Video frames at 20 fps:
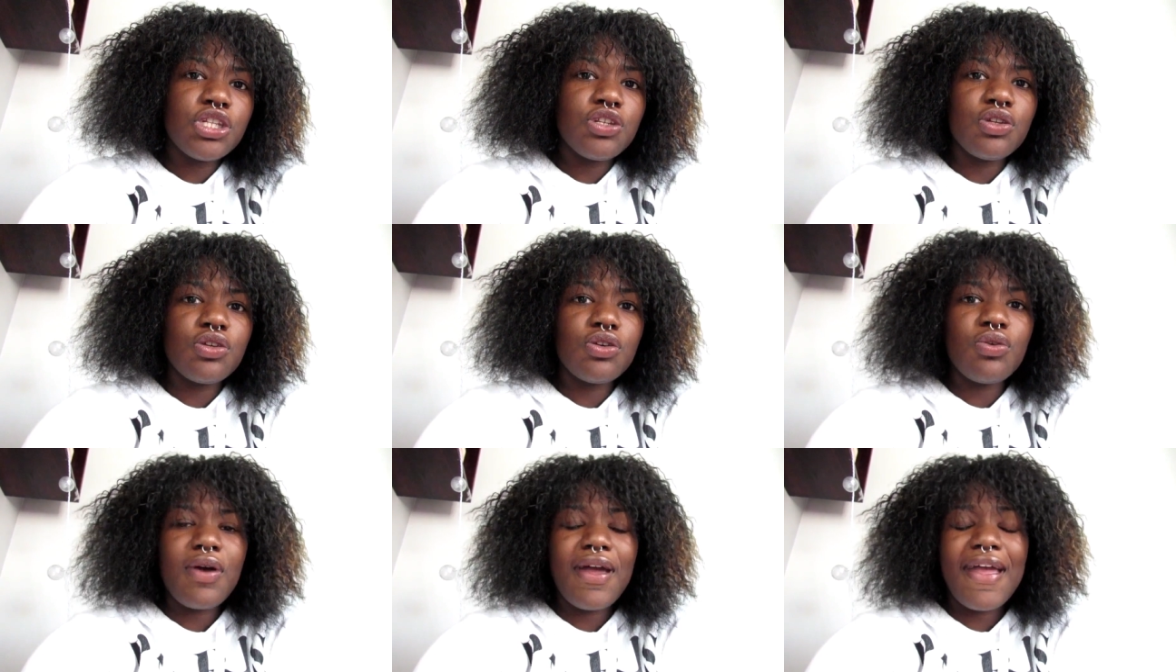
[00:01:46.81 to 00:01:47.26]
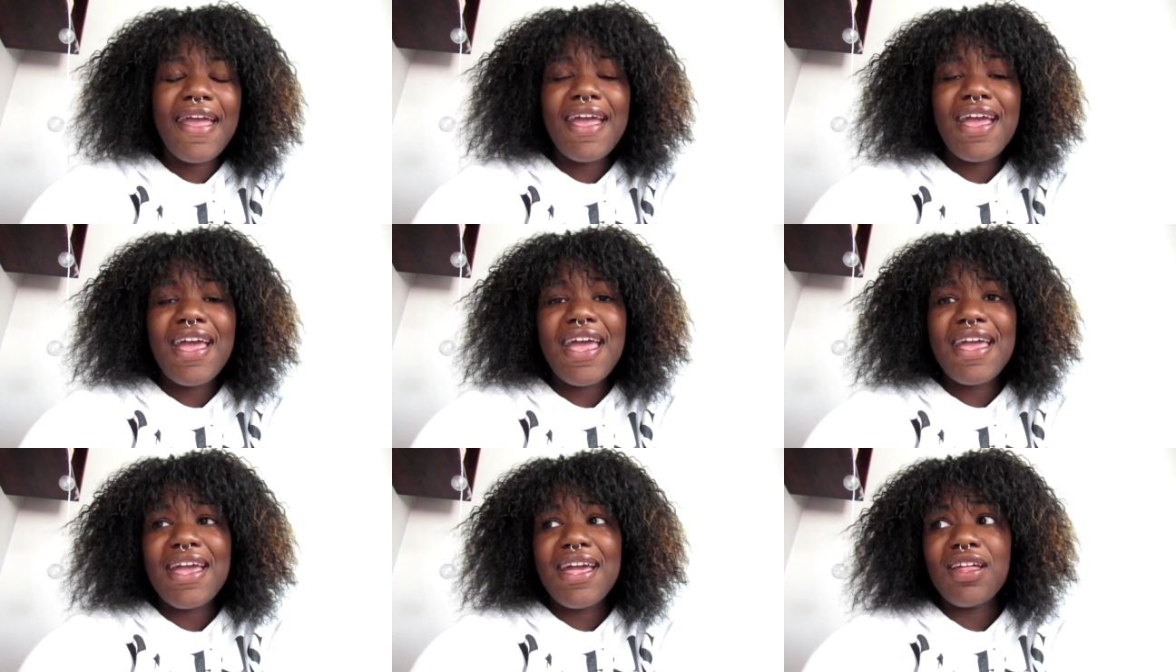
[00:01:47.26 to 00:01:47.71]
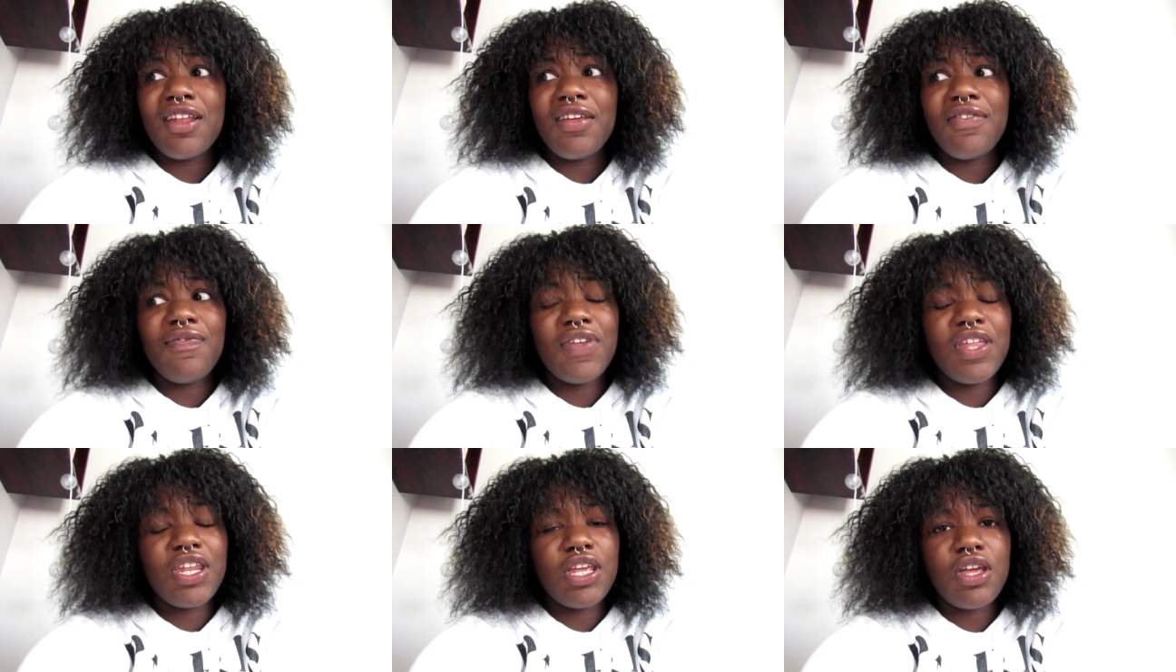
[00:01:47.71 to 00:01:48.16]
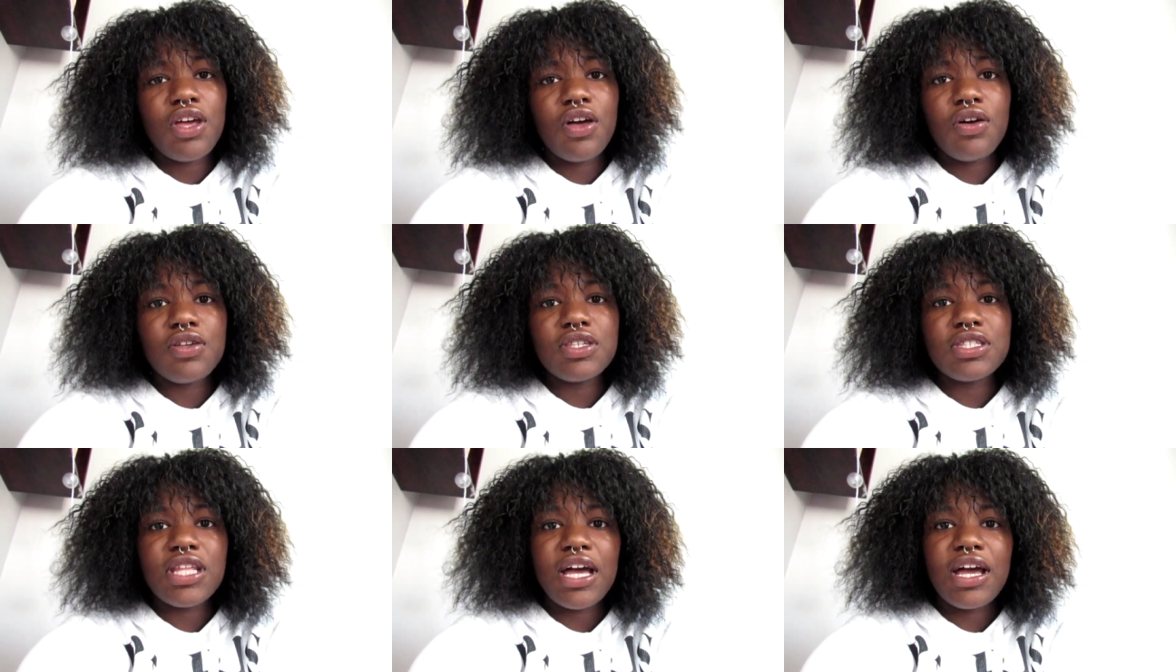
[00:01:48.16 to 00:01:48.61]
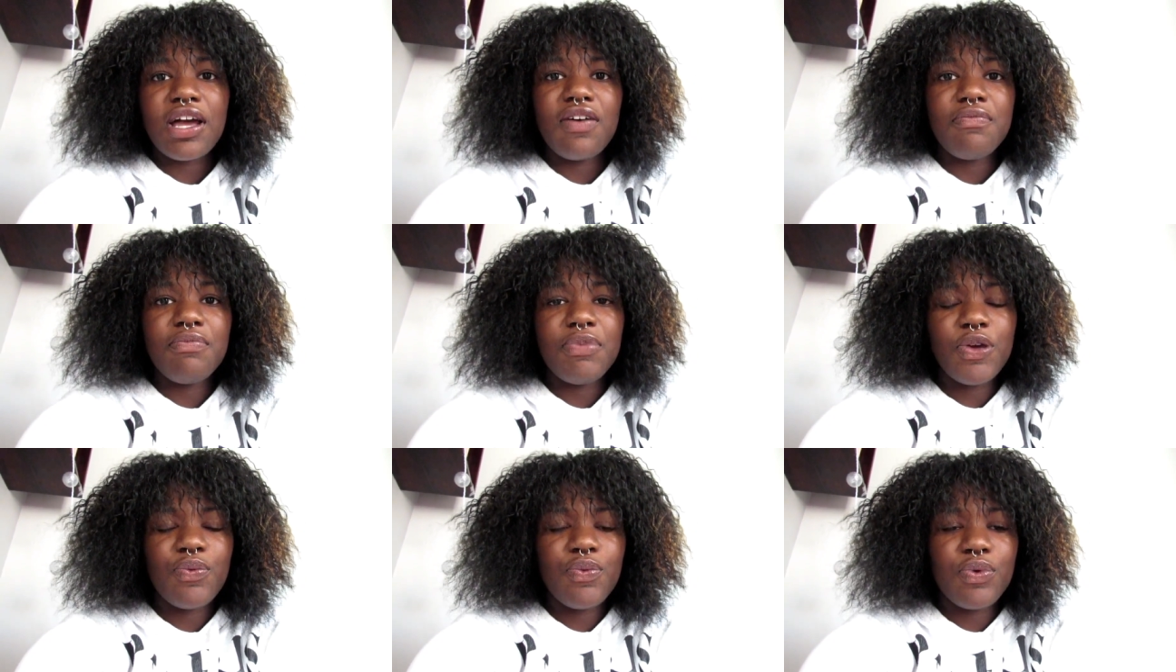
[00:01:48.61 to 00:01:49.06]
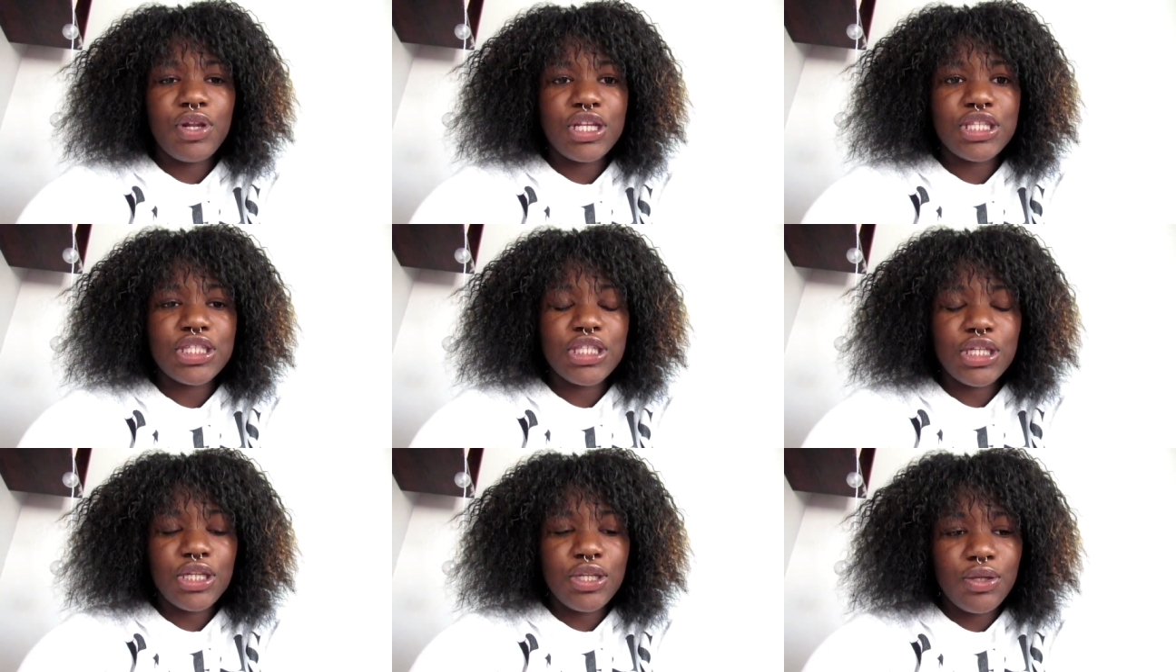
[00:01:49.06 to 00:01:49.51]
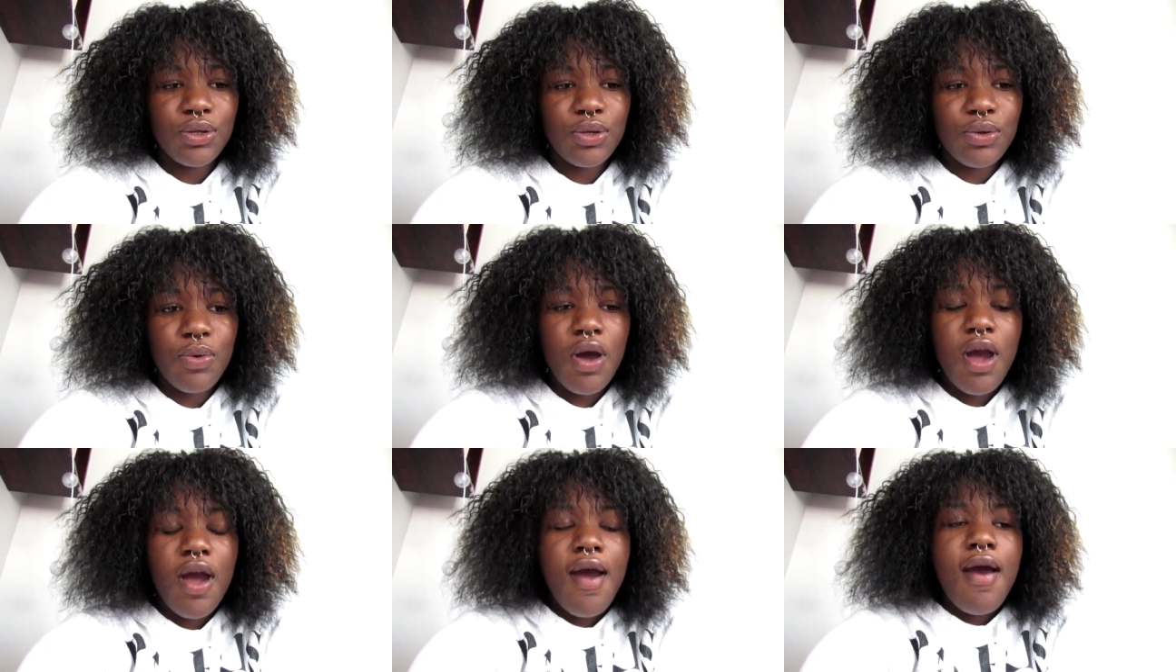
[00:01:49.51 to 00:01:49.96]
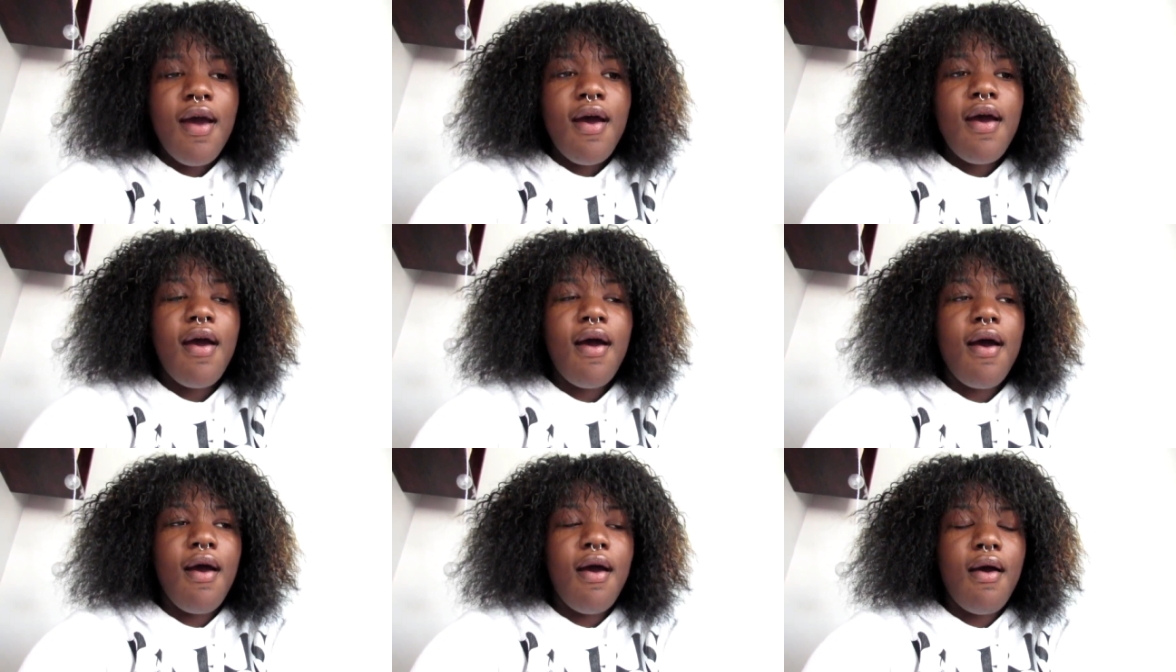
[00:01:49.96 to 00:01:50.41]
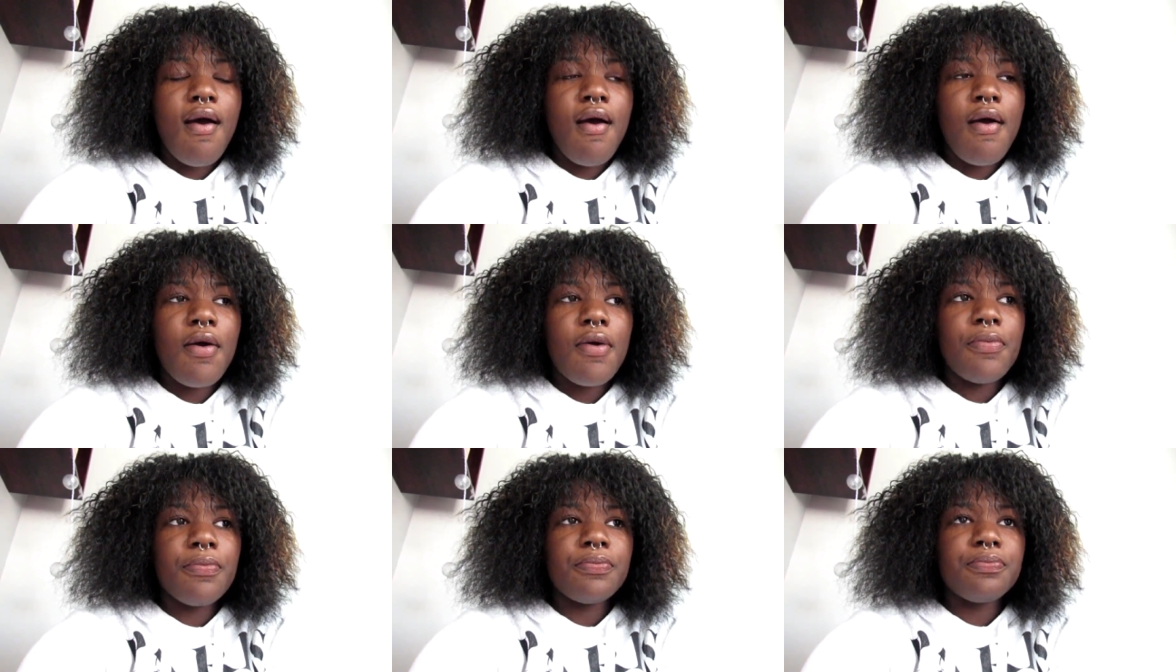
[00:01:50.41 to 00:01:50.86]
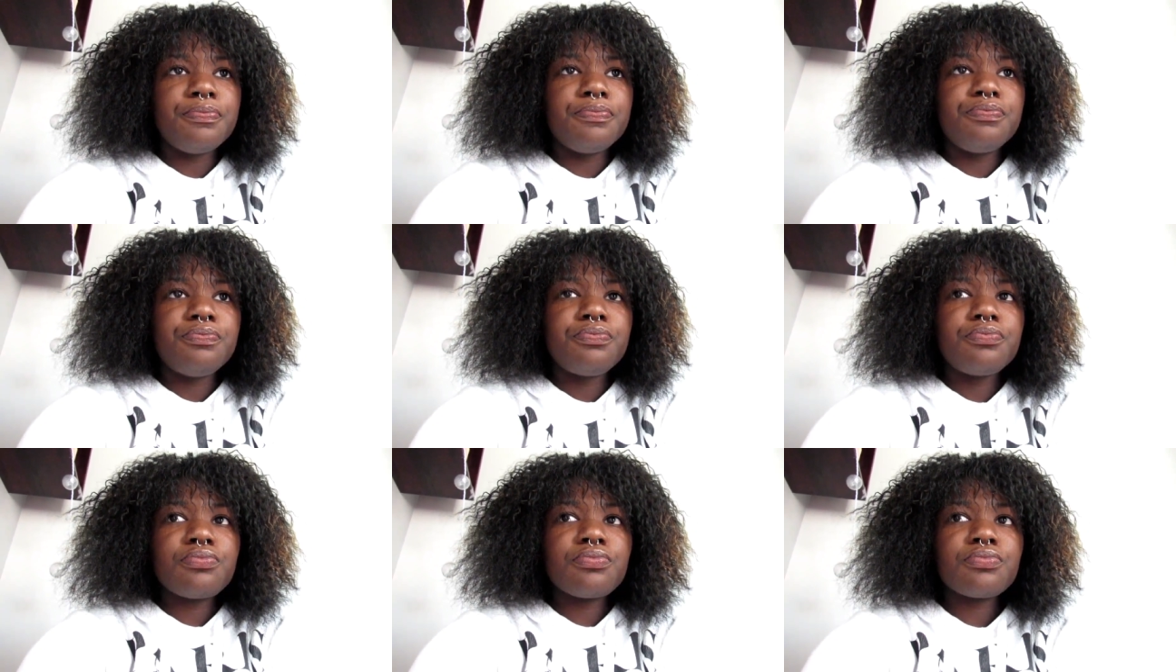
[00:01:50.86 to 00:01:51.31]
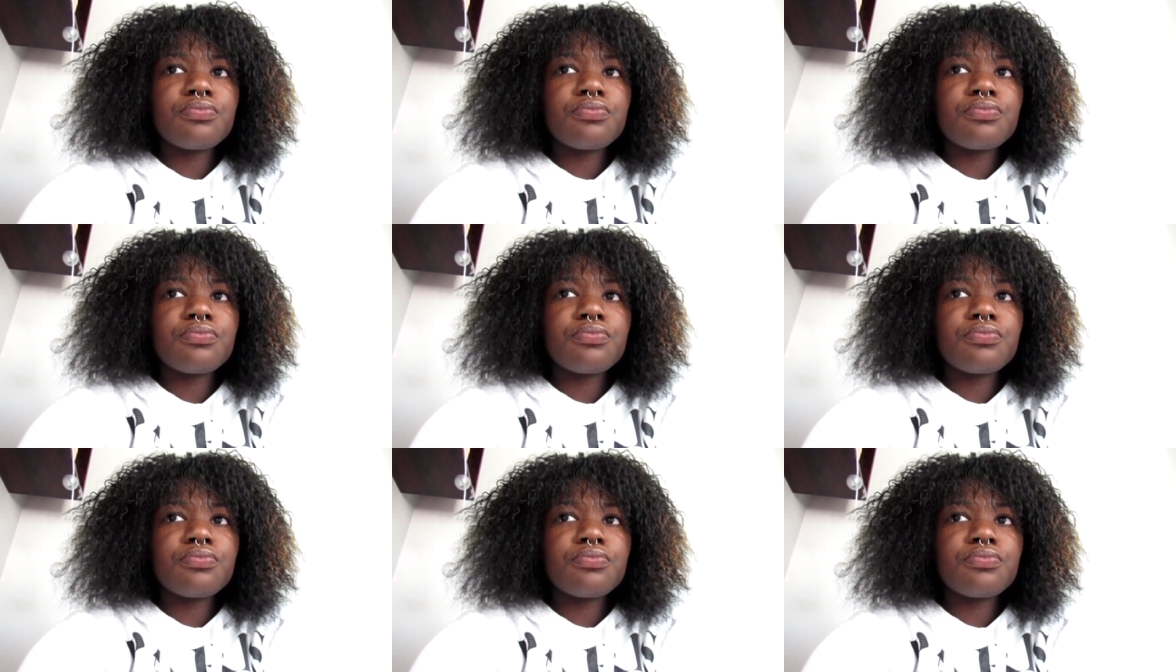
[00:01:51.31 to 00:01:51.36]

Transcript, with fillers: do and edit videos like i've been wanting to do um